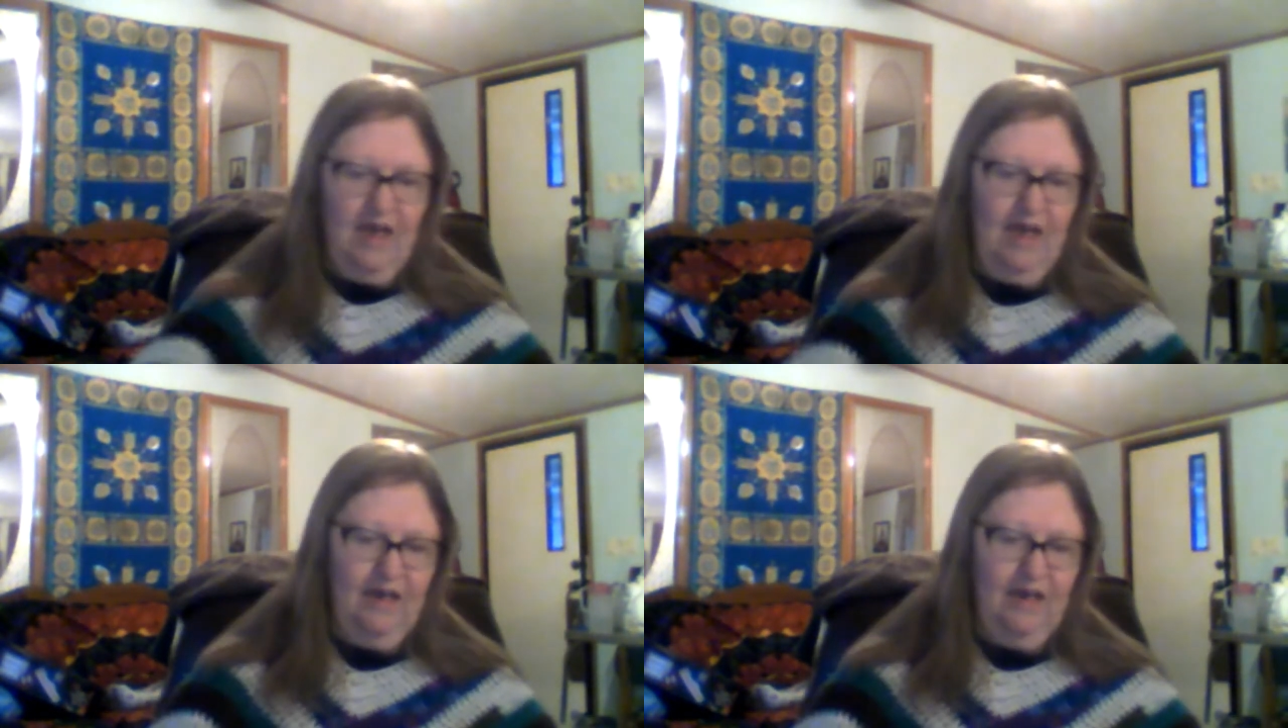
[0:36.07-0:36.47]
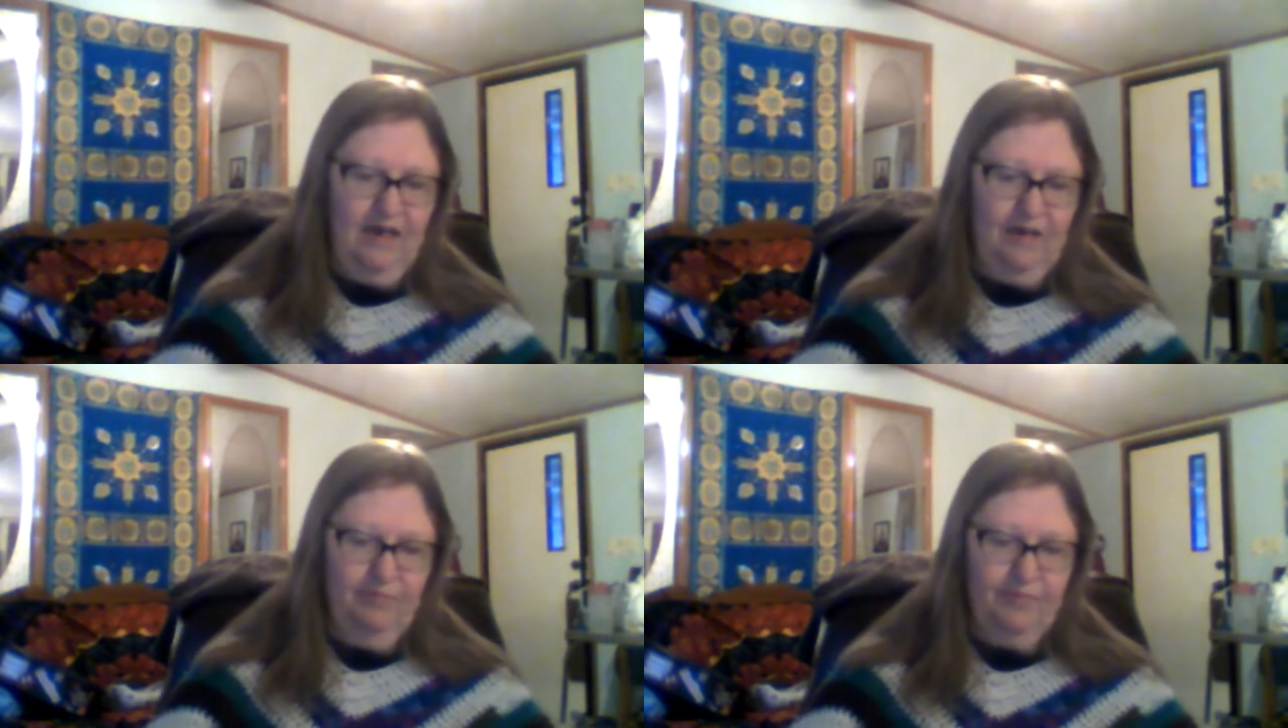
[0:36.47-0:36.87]
And
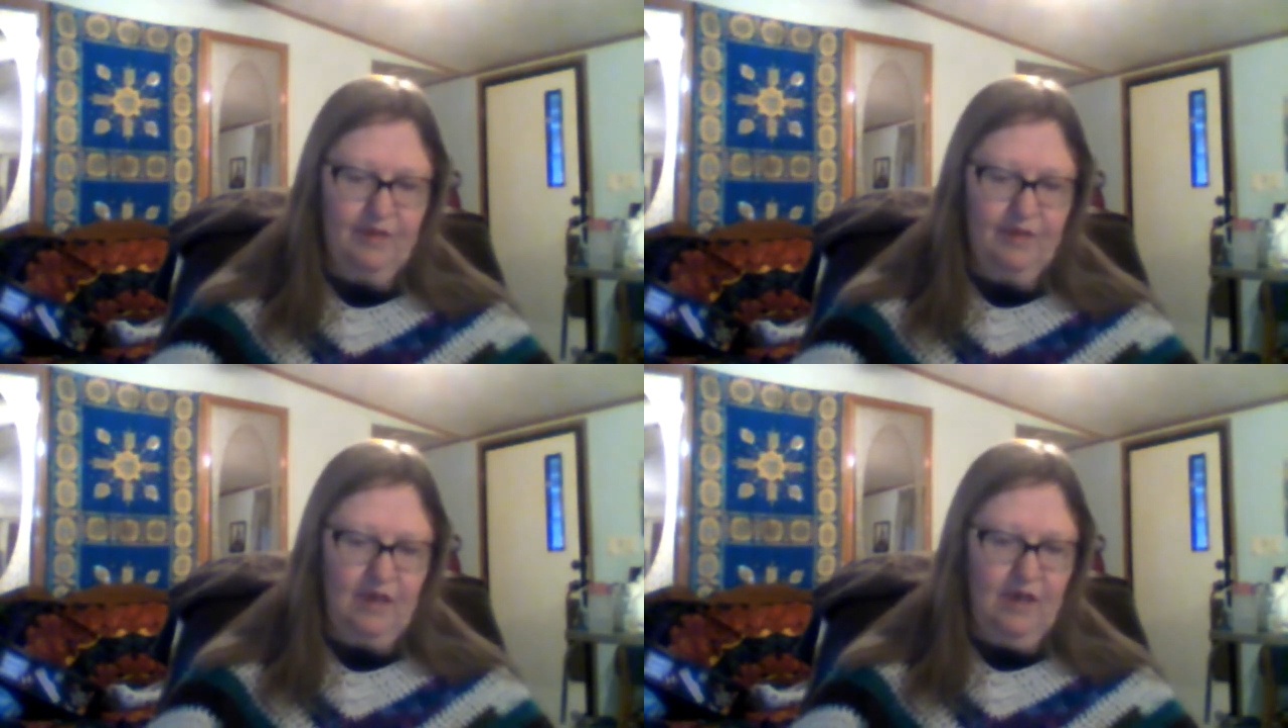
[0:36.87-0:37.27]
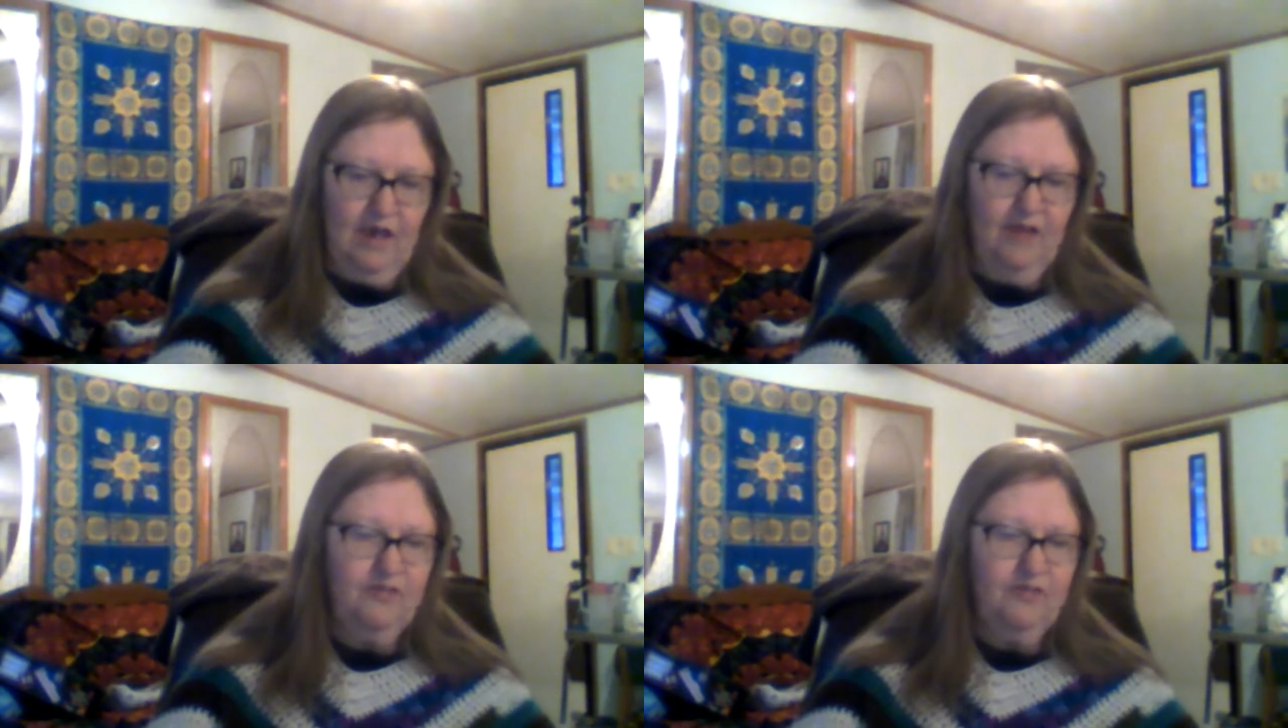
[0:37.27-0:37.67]

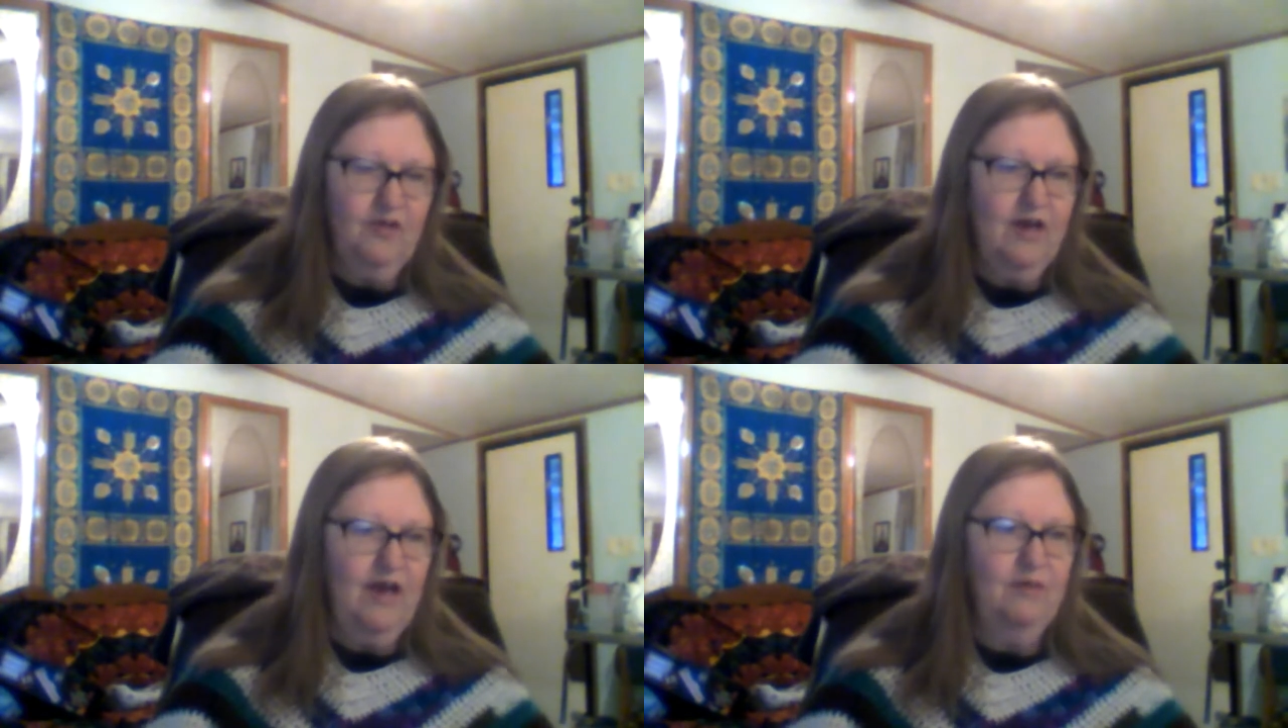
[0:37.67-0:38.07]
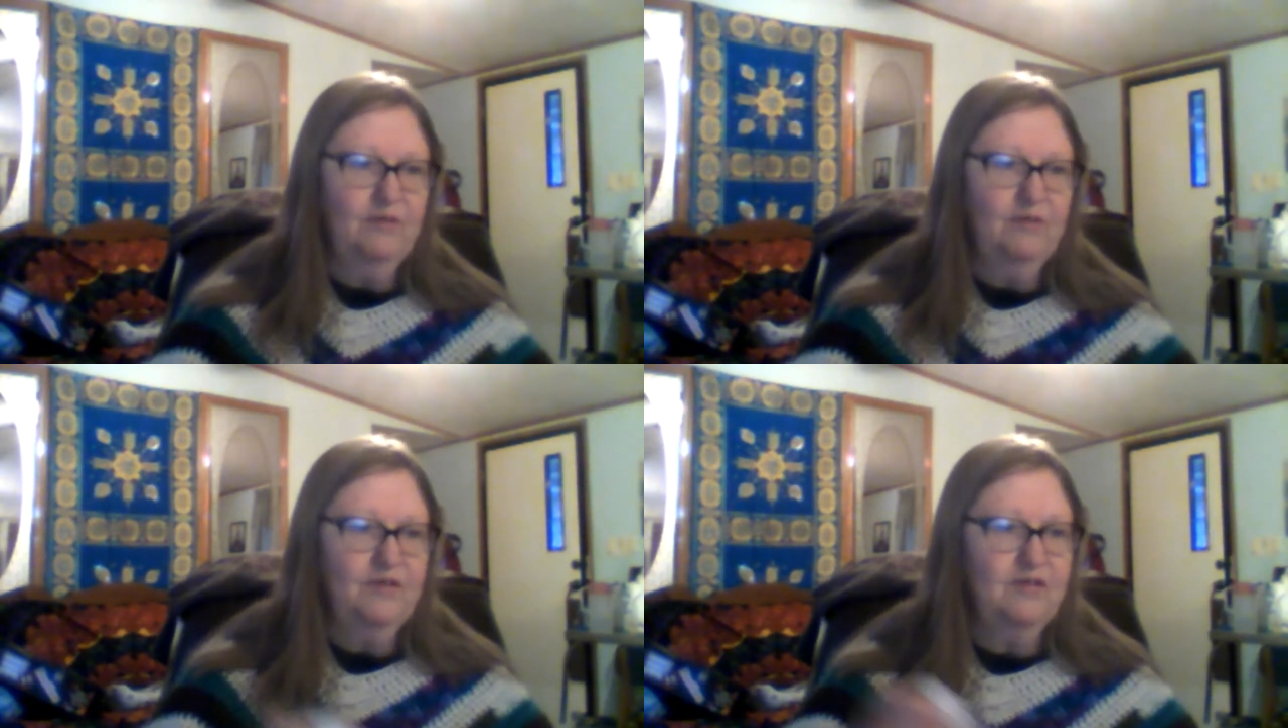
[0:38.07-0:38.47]
I'll start out with